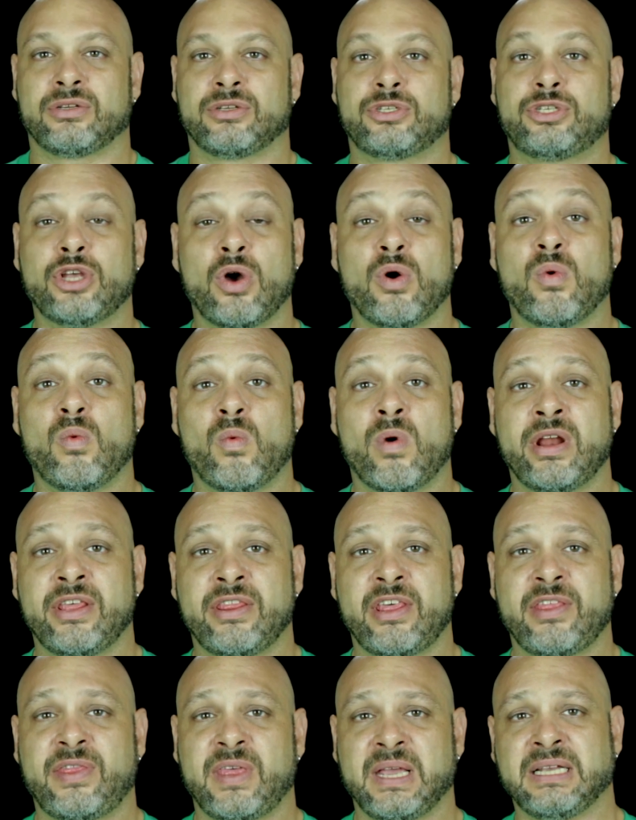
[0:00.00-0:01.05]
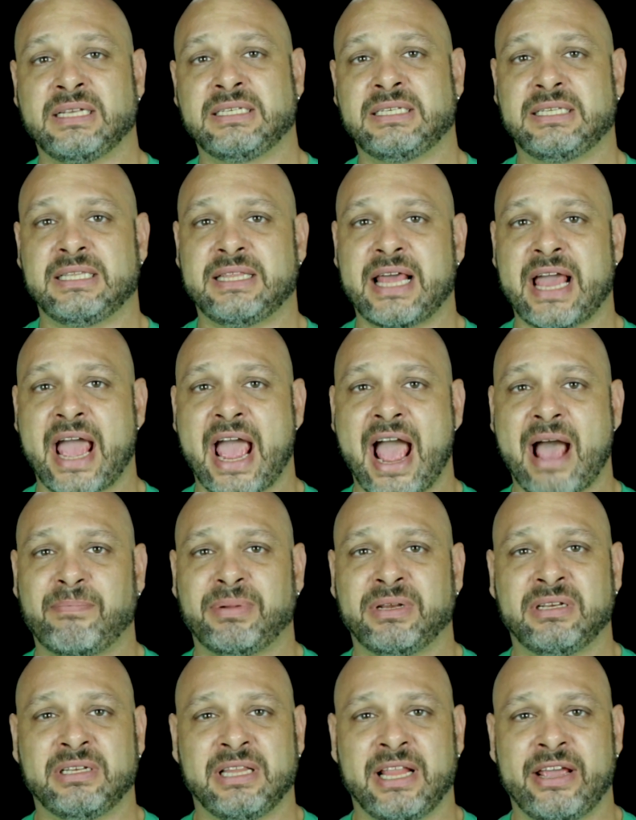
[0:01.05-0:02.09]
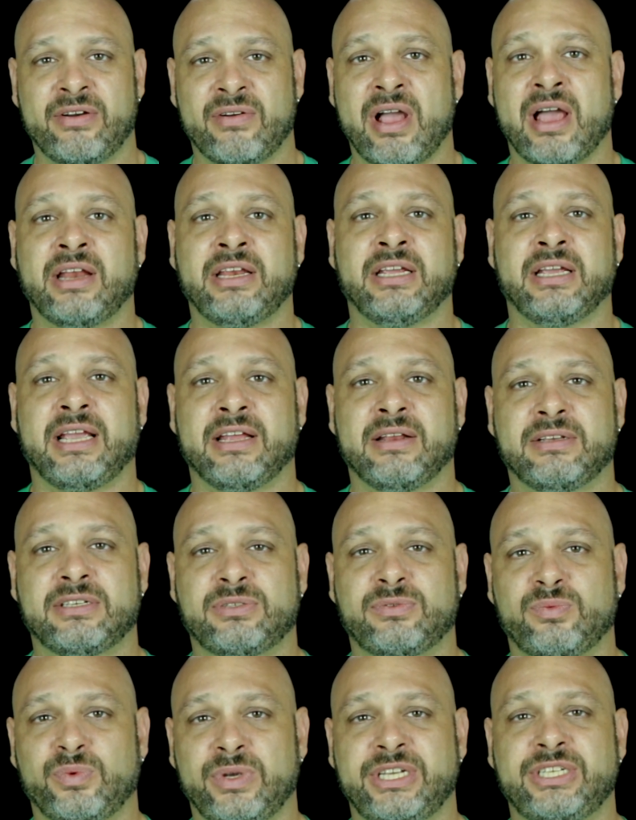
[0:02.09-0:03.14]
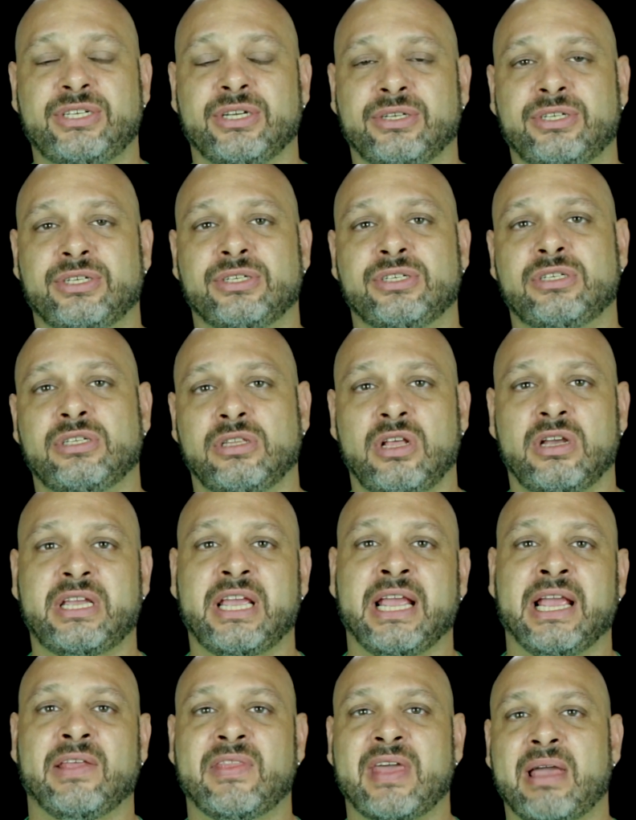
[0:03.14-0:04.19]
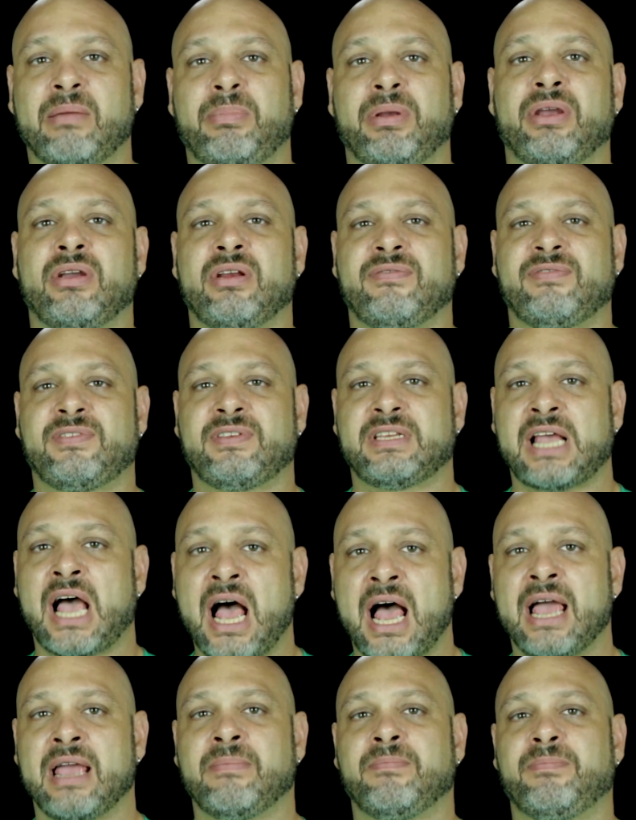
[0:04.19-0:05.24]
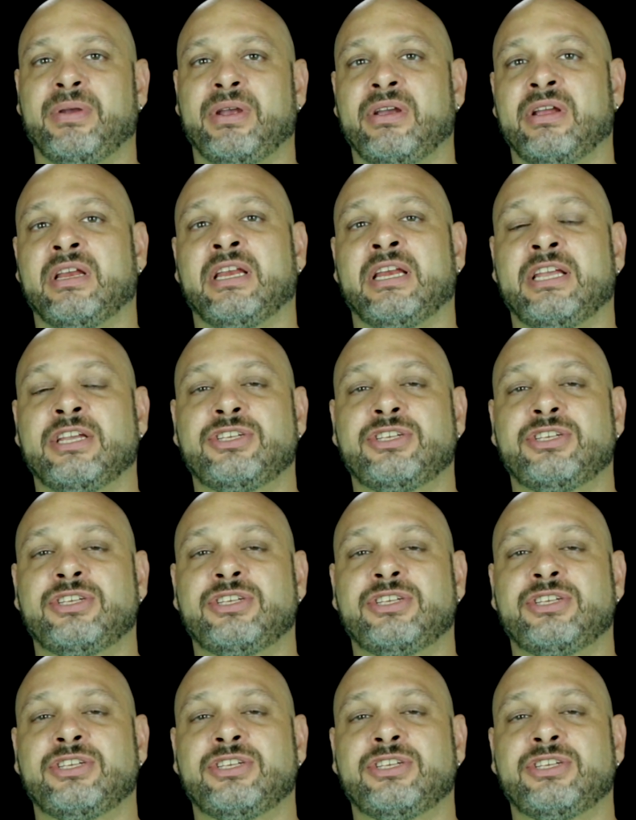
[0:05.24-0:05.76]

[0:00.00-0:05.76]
So one of the things that happened later on, you get researchers looking at that period of time, period in